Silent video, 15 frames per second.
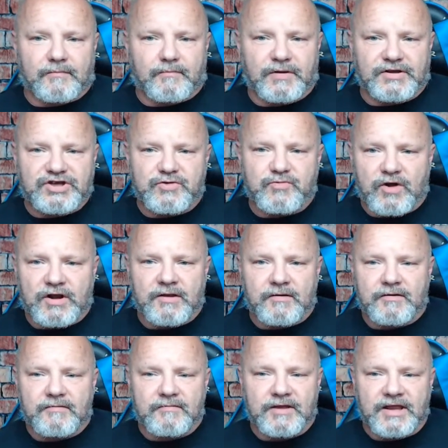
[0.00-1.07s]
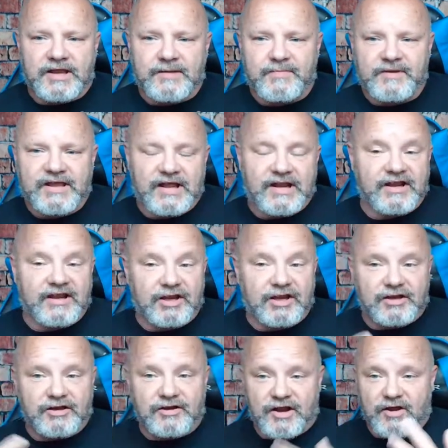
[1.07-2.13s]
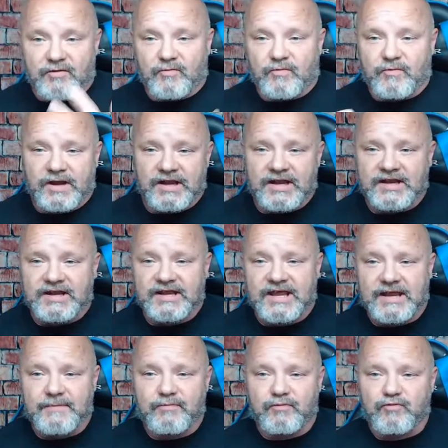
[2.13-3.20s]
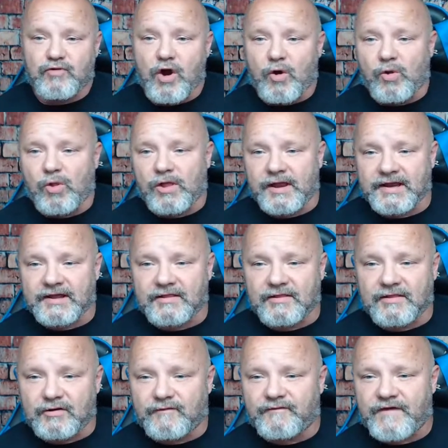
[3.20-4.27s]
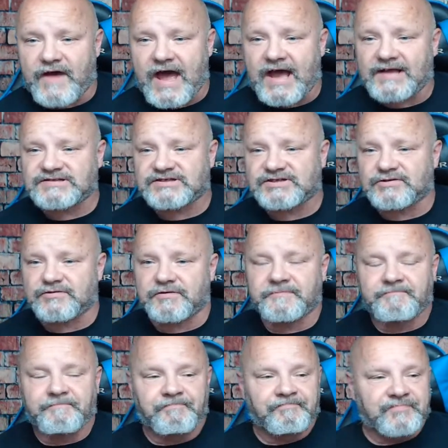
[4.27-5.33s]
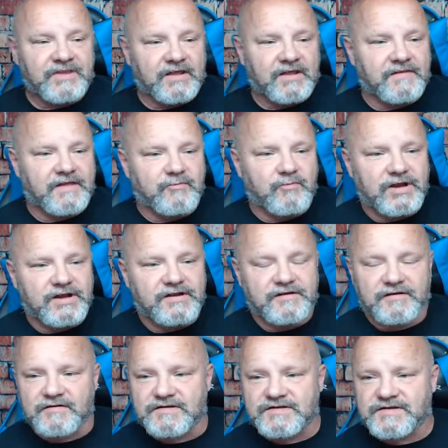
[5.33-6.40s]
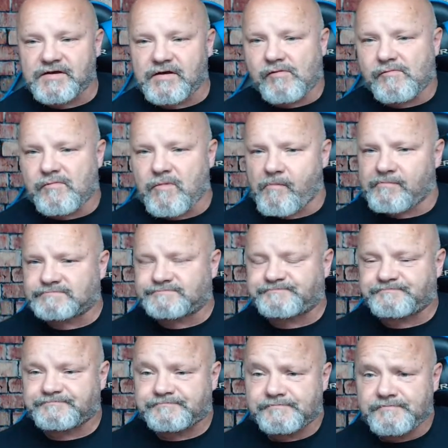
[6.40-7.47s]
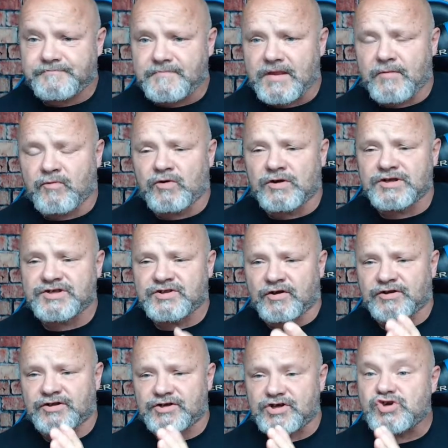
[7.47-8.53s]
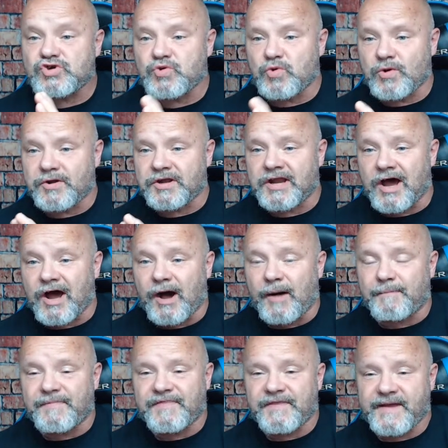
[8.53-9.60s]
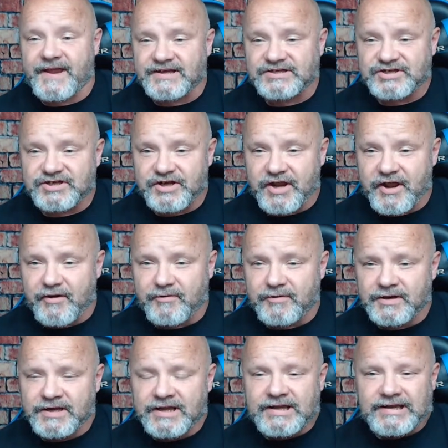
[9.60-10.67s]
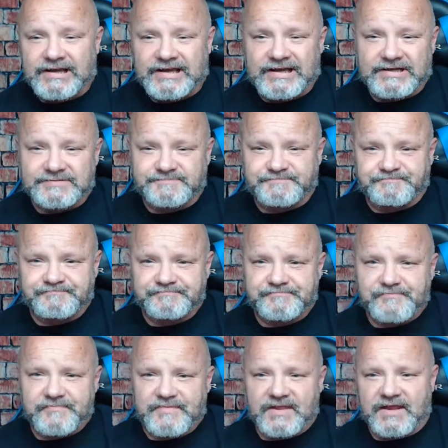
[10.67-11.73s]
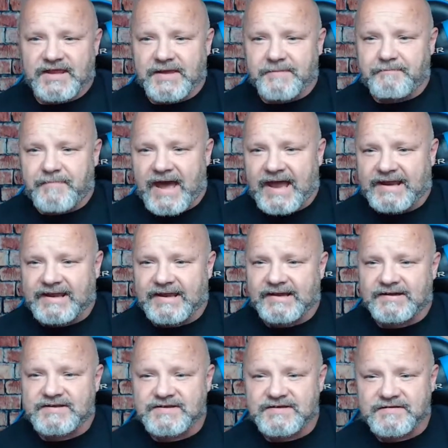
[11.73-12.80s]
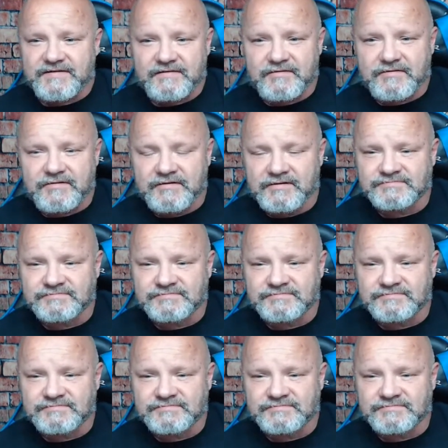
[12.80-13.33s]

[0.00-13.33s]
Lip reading: but you want to, in the beginning, we need to keep rolling a little faster than we do. So I'm going to start to shorten up things, and get back into